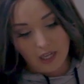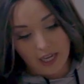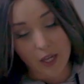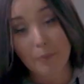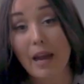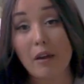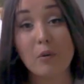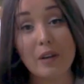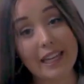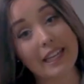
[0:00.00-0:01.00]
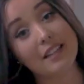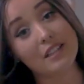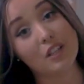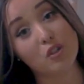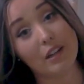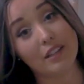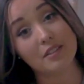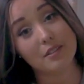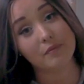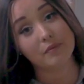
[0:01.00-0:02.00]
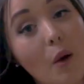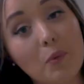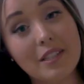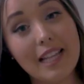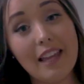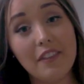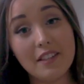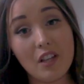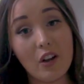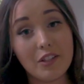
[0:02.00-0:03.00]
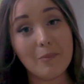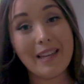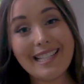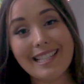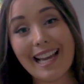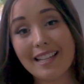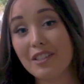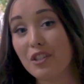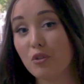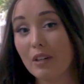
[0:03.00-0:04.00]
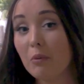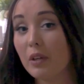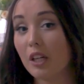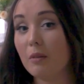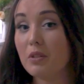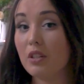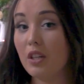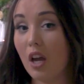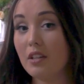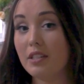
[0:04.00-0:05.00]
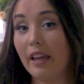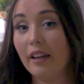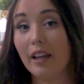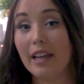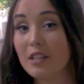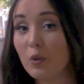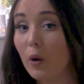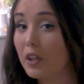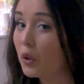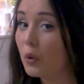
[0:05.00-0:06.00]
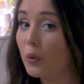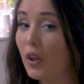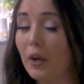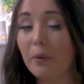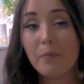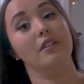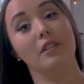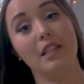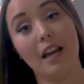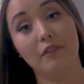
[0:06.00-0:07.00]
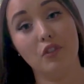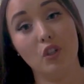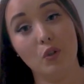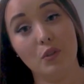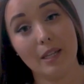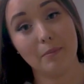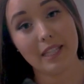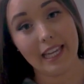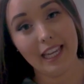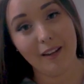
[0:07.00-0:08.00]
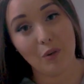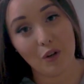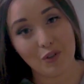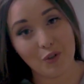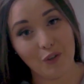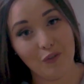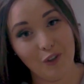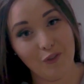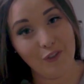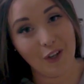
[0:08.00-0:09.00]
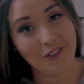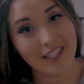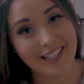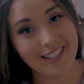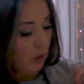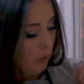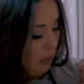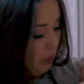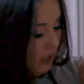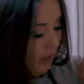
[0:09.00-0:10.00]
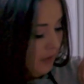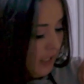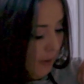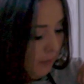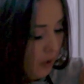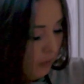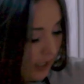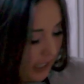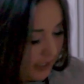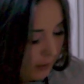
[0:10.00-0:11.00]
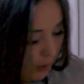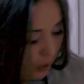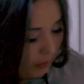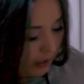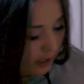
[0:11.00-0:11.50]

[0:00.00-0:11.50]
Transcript: And I pair it with leggings and trainers. I would say this item isn't as discreet when it comes to nursing. It is quite cool though. It does have 2 zips here. I'm not sure if you've noticed. You pull down the zip to release the boob.